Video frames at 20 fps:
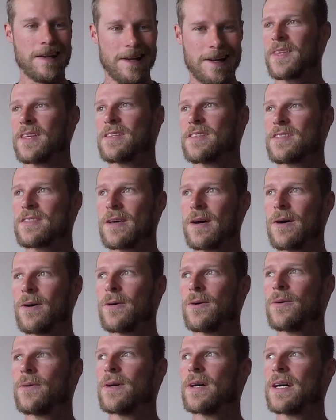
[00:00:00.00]

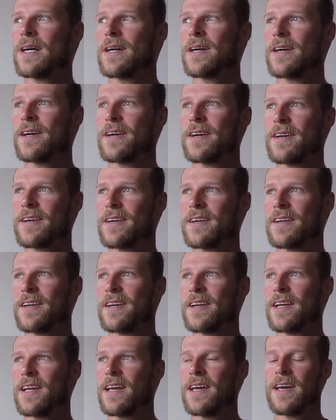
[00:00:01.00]
So,
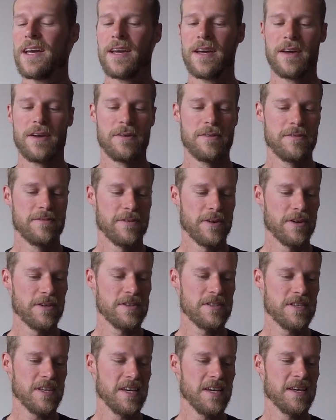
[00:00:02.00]

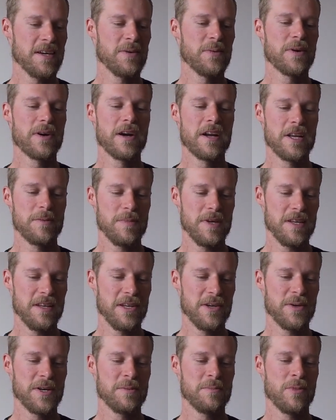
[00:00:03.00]
first thing we're gonna be
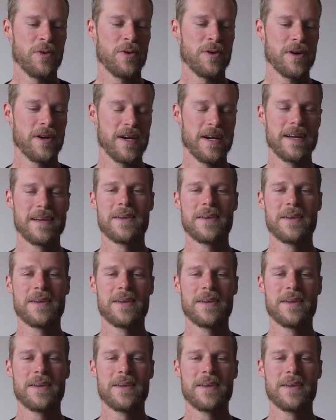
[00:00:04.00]
doing more,